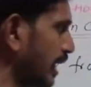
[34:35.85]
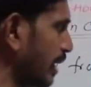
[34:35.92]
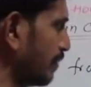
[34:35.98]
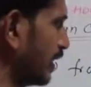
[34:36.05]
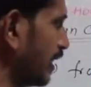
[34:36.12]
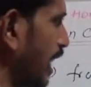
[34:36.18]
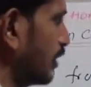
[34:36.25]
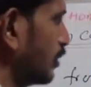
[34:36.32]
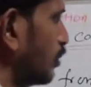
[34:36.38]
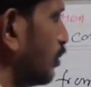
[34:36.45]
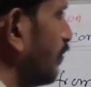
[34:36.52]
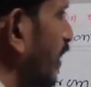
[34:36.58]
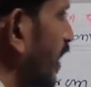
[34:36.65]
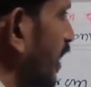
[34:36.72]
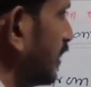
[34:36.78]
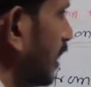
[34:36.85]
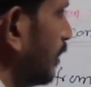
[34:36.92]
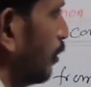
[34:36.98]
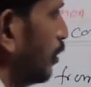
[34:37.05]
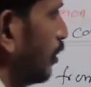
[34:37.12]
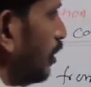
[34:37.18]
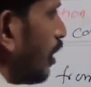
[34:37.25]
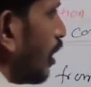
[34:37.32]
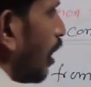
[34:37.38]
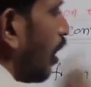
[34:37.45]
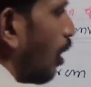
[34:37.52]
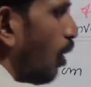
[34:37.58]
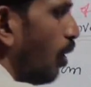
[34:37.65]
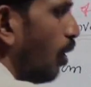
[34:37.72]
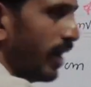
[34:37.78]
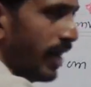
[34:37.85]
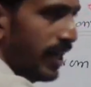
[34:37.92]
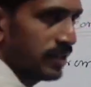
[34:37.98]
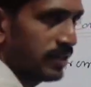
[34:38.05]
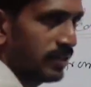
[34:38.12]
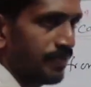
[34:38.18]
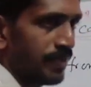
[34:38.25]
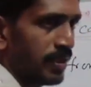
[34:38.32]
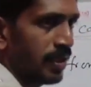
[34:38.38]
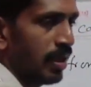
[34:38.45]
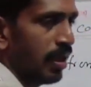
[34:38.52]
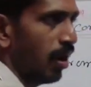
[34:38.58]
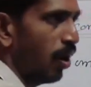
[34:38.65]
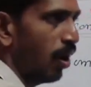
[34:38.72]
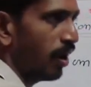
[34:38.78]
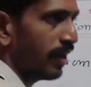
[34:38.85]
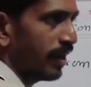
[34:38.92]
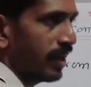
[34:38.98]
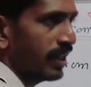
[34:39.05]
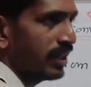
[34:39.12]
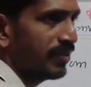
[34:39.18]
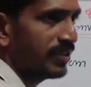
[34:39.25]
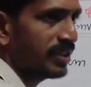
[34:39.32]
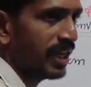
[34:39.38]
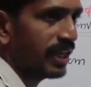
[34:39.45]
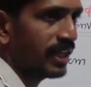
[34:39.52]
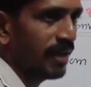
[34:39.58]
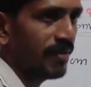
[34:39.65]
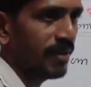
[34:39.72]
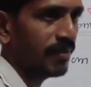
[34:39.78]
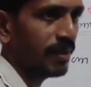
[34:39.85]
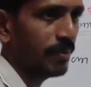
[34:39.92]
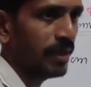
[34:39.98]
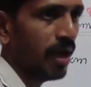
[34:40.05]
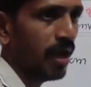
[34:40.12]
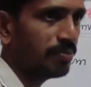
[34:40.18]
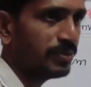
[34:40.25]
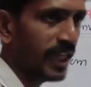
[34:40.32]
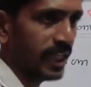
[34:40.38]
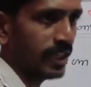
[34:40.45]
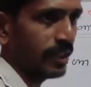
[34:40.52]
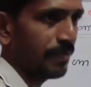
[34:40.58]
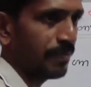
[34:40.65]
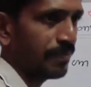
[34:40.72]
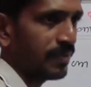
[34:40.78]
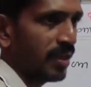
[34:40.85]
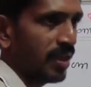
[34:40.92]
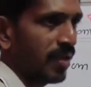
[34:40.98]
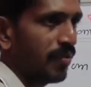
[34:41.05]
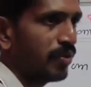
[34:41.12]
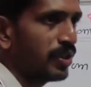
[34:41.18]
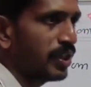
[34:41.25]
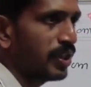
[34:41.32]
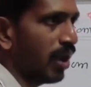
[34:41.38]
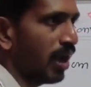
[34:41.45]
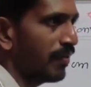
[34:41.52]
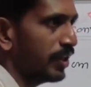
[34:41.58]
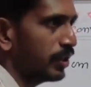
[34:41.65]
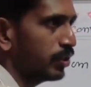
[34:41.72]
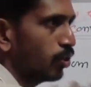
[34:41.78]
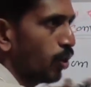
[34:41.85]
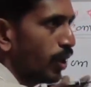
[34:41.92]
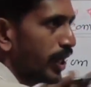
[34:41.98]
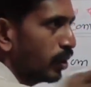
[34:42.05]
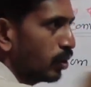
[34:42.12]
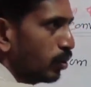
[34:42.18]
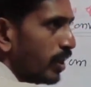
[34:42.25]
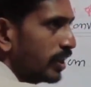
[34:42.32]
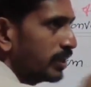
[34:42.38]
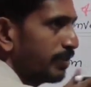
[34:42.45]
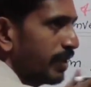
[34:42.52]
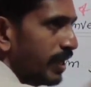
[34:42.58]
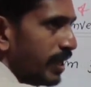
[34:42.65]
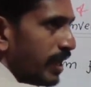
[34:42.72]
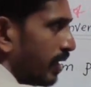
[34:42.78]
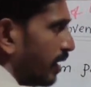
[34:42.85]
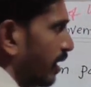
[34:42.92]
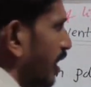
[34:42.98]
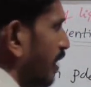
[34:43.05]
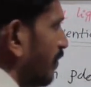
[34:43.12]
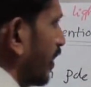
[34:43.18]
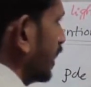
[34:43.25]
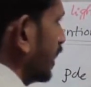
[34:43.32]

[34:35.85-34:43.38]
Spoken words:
Same thing also. For example, all rays which are coming from the object, which is always going towards mirror. For